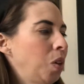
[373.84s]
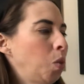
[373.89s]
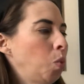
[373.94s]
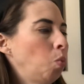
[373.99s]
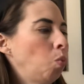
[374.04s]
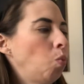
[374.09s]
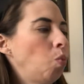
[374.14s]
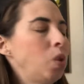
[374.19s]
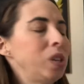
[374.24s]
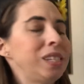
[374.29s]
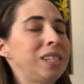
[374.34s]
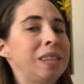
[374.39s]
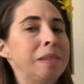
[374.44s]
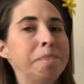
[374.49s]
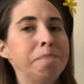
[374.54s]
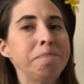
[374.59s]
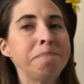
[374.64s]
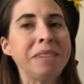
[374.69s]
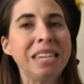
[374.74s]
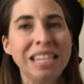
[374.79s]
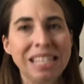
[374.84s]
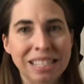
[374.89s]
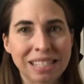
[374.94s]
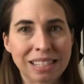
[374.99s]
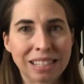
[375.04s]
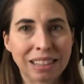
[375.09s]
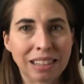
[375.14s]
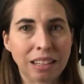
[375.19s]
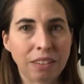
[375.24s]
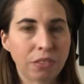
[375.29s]
Was the meat
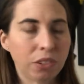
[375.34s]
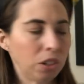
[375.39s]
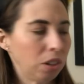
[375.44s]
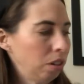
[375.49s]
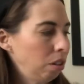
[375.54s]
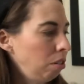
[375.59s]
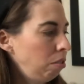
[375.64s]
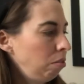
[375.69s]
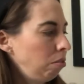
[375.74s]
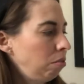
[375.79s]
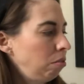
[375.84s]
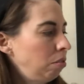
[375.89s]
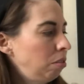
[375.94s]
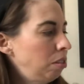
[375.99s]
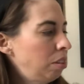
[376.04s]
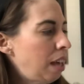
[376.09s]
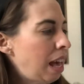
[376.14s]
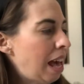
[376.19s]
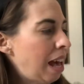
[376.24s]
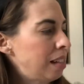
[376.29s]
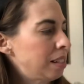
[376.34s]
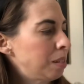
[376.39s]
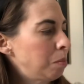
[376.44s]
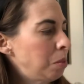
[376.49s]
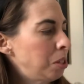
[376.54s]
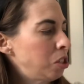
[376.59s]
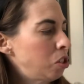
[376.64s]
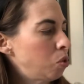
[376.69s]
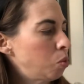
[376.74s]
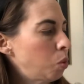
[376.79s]
delivered? Asked
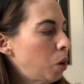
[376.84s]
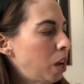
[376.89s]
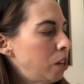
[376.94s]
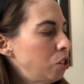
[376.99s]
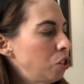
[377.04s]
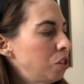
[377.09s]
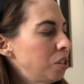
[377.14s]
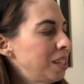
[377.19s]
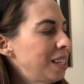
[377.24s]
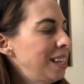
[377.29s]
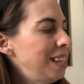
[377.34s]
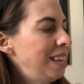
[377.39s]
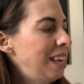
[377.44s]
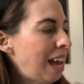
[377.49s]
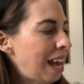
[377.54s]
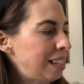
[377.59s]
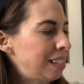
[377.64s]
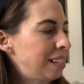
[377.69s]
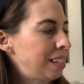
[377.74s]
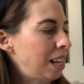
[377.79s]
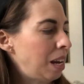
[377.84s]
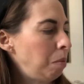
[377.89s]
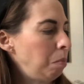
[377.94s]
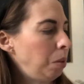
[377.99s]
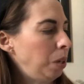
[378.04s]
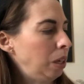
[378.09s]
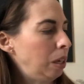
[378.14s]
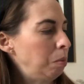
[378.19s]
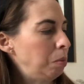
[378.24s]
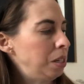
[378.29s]
Mrs. Rogers. Yes, said
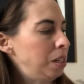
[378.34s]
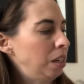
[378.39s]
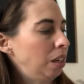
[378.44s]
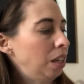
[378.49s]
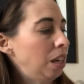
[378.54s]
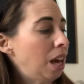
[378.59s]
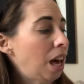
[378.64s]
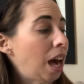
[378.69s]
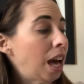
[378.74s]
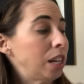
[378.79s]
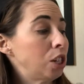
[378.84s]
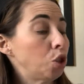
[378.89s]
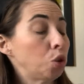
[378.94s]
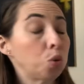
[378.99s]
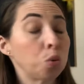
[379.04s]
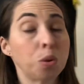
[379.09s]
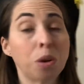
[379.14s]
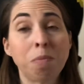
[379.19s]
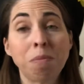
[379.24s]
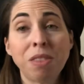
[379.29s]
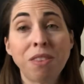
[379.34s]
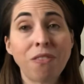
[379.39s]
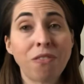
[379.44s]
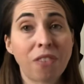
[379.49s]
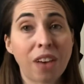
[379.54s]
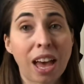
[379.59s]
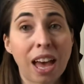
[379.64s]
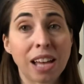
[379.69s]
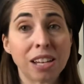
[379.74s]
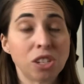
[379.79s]
Amelia Bedelia. I trimmed the
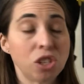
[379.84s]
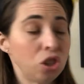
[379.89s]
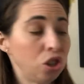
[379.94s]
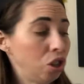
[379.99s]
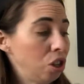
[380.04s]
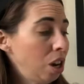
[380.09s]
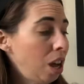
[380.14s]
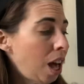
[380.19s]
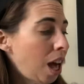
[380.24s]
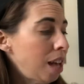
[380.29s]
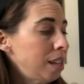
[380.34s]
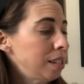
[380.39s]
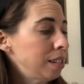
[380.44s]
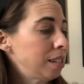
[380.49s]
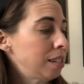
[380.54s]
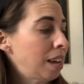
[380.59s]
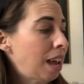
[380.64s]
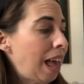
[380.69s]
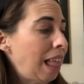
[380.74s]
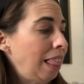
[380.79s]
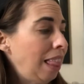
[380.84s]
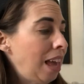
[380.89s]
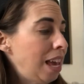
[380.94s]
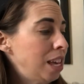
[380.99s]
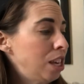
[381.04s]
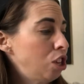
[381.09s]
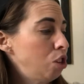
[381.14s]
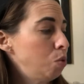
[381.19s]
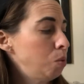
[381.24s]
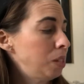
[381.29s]
fat just
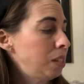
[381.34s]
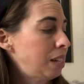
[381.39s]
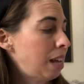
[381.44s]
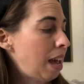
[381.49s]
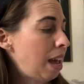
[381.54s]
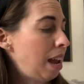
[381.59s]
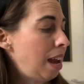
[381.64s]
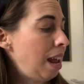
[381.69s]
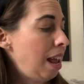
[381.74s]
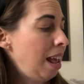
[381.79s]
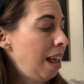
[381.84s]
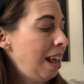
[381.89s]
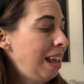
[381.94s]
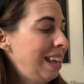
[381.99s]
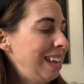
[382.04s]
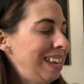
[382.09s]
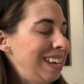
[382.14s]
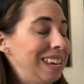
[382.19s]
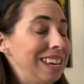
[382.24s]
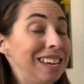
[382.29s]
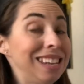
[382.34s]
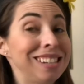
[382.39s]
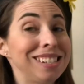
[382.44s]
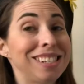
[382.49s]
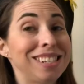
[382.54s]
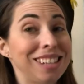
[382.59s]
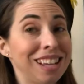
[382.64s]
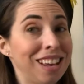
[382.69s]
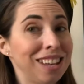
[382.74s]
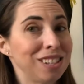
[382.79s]
like you said. It
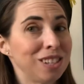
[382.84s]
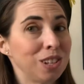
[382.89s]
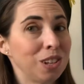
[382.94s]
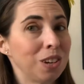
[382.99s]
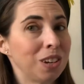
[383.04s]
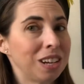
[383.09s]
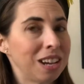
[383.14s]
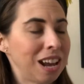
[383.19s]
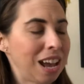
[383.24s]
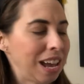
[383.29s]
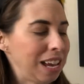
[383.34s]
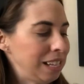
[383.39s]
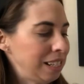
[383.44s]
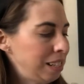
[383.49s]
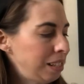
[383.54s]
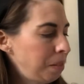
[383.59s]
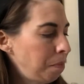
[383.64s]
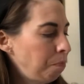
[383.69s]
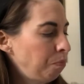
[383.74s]
does look nice.